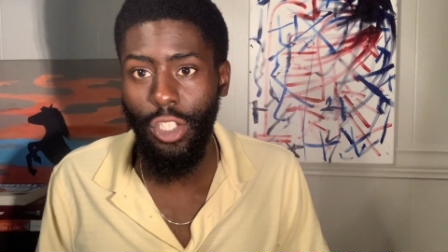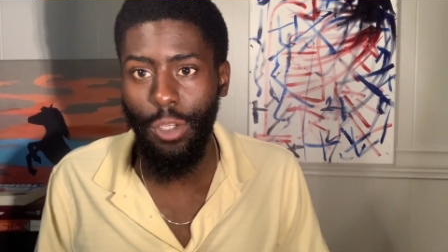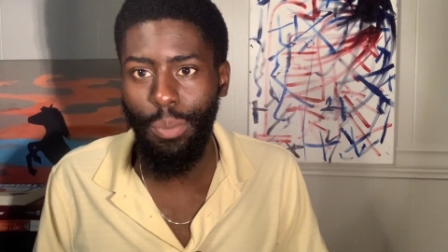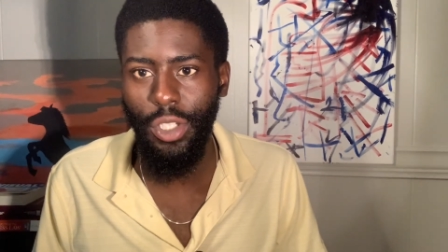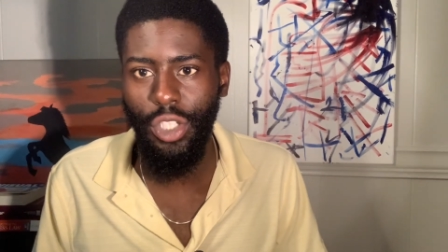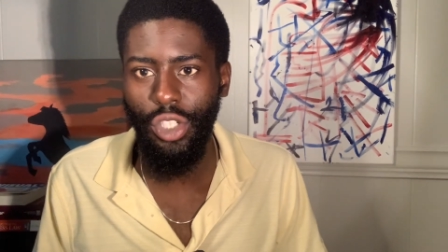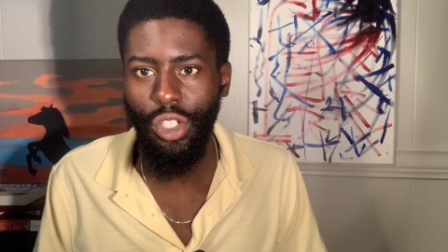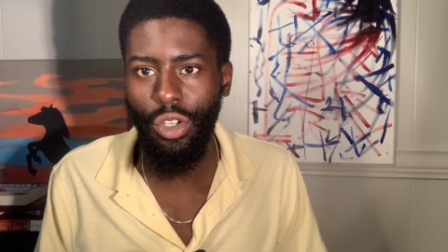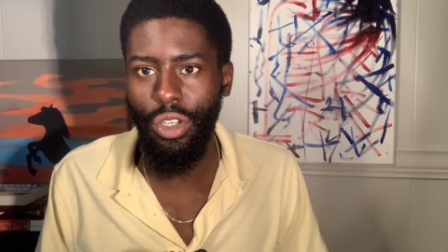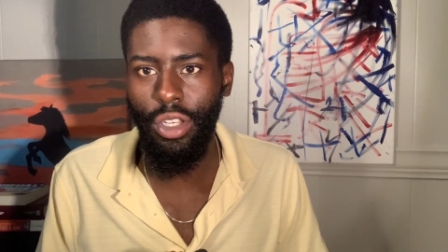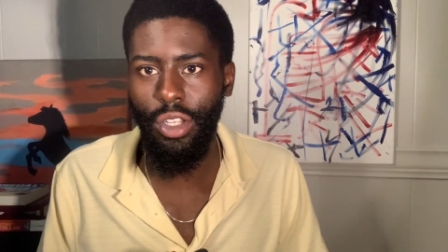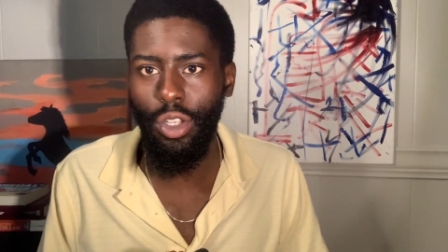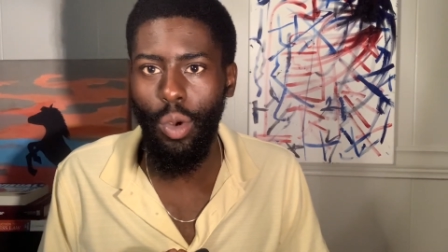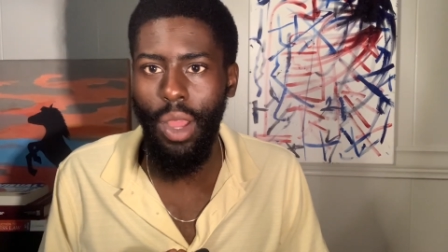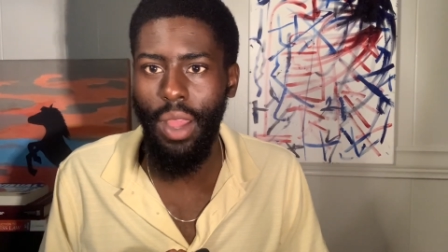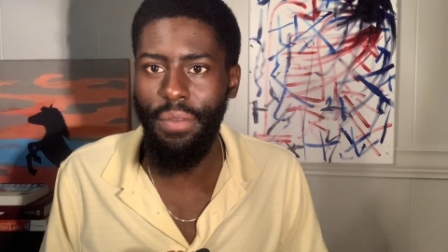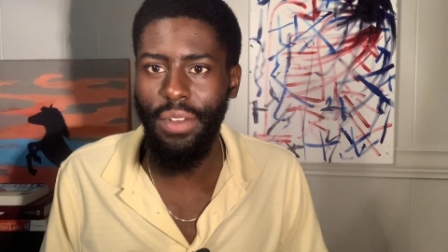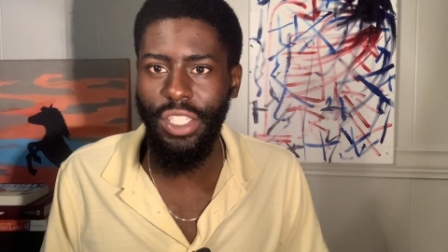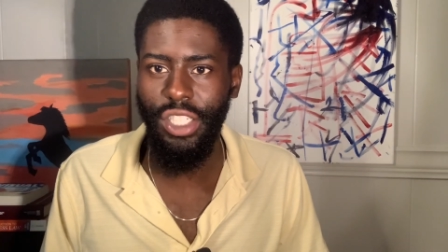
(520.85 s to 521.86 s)
but you don't
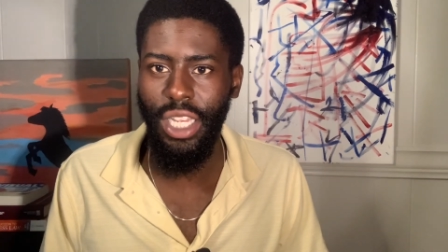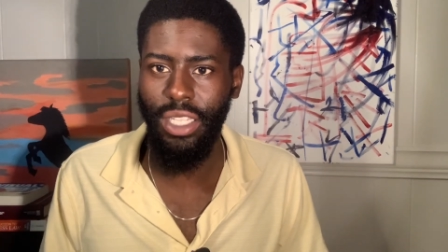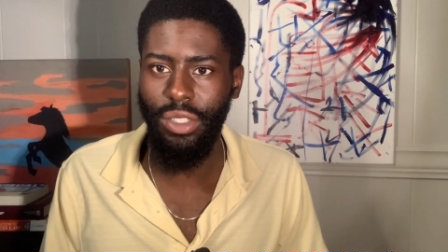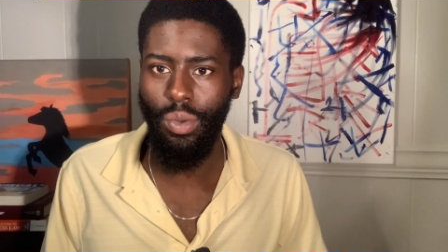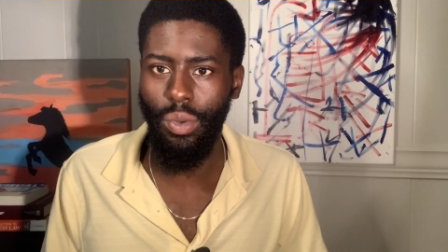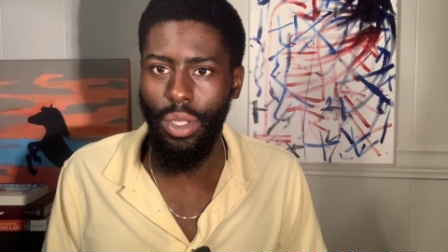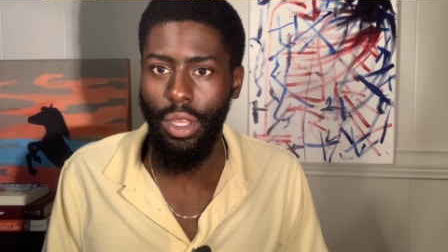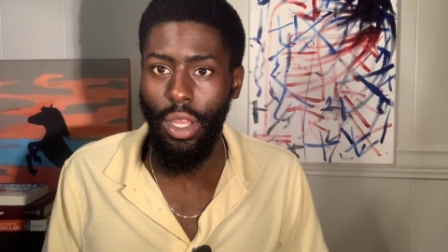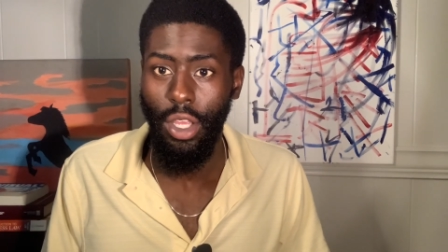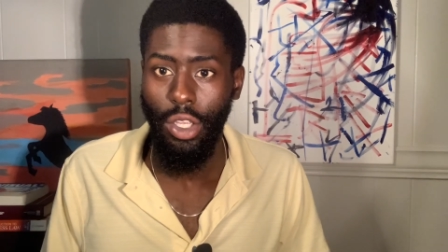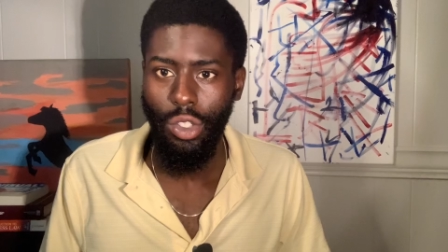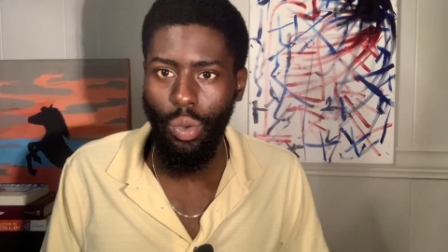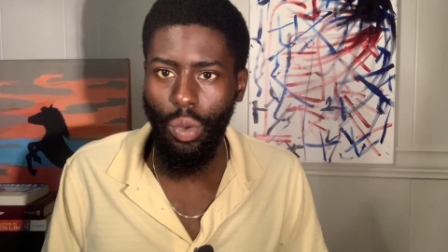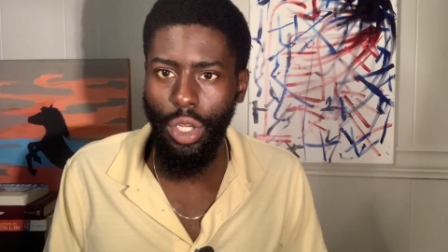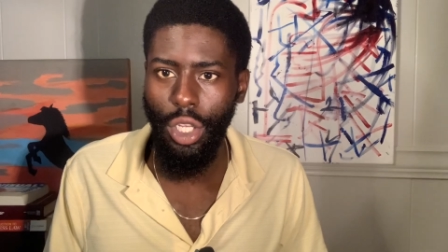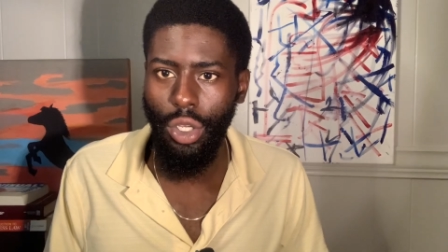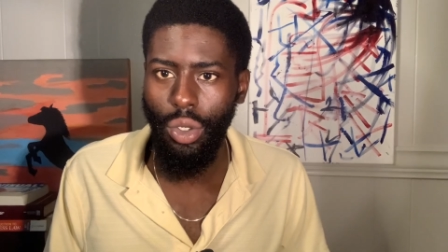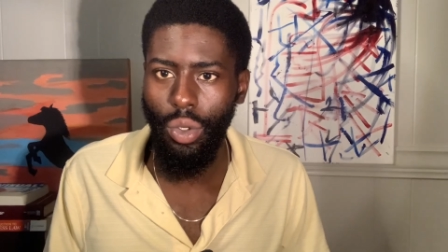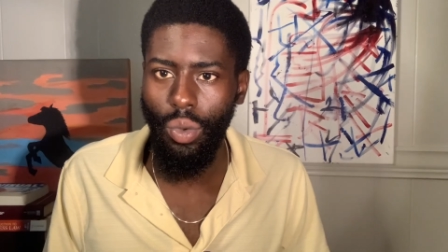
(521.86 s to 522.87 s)
have a chance with. So what
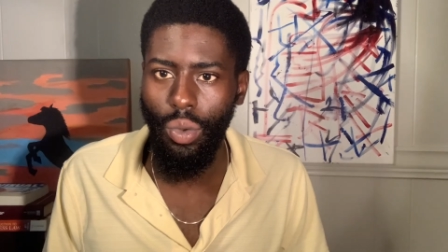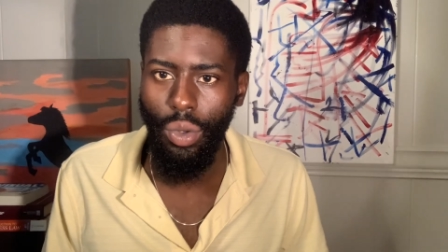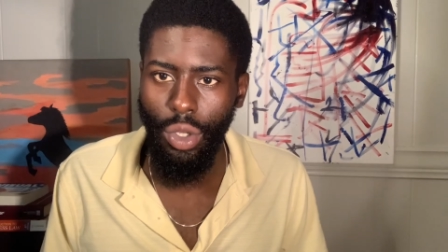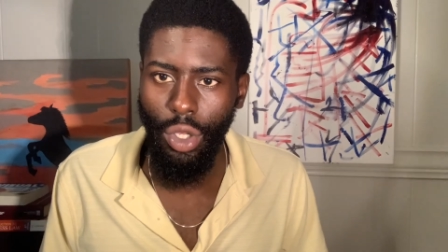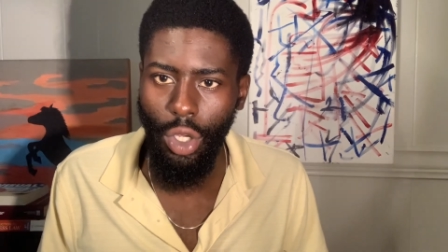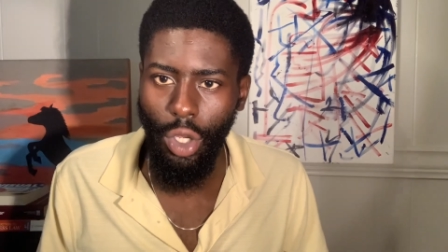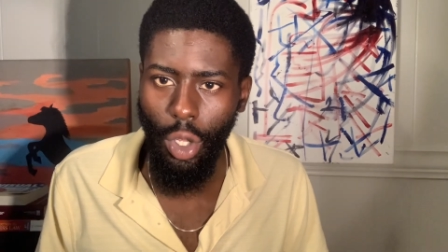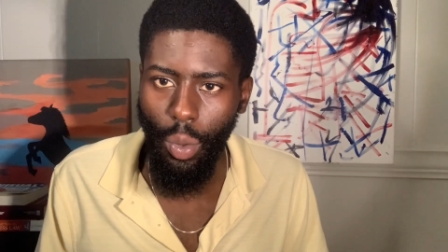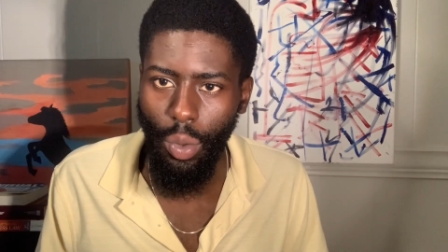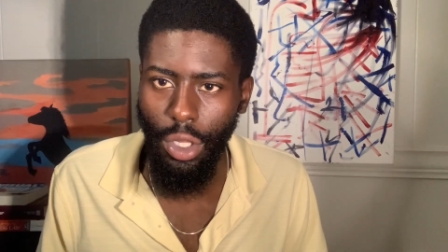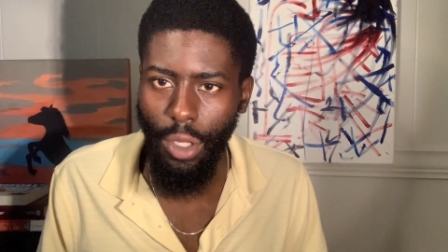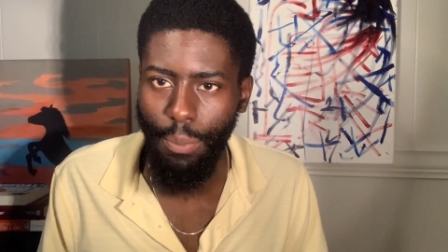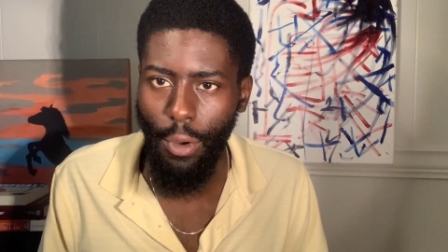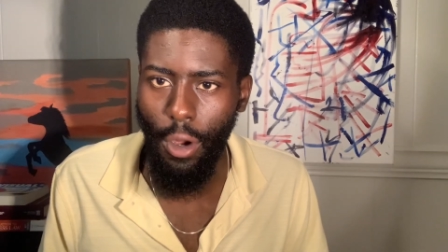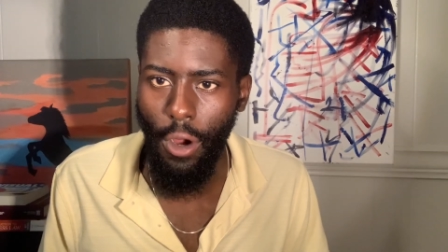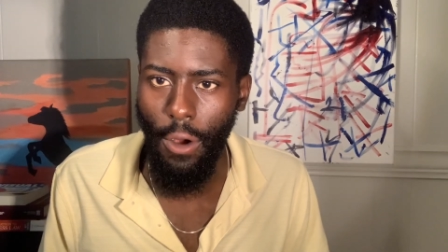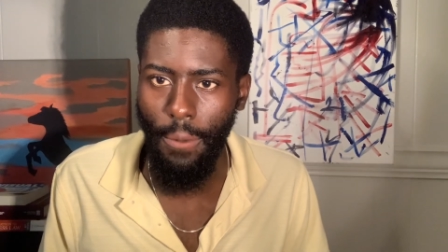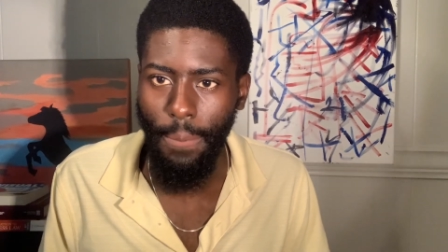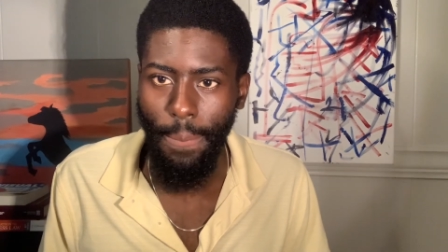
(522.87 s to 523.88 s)
do? You lower the bar.